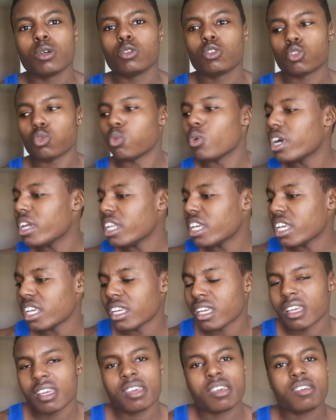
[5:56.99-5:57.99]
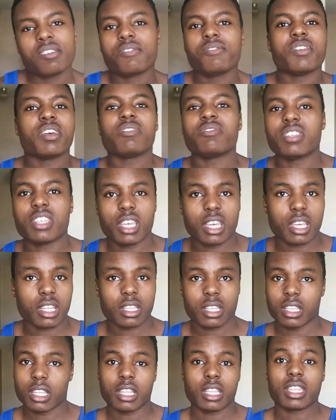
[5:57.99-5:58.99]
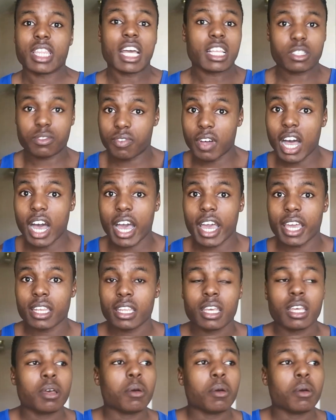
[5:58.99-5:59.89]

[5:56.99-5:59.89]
20, 15. That's fine.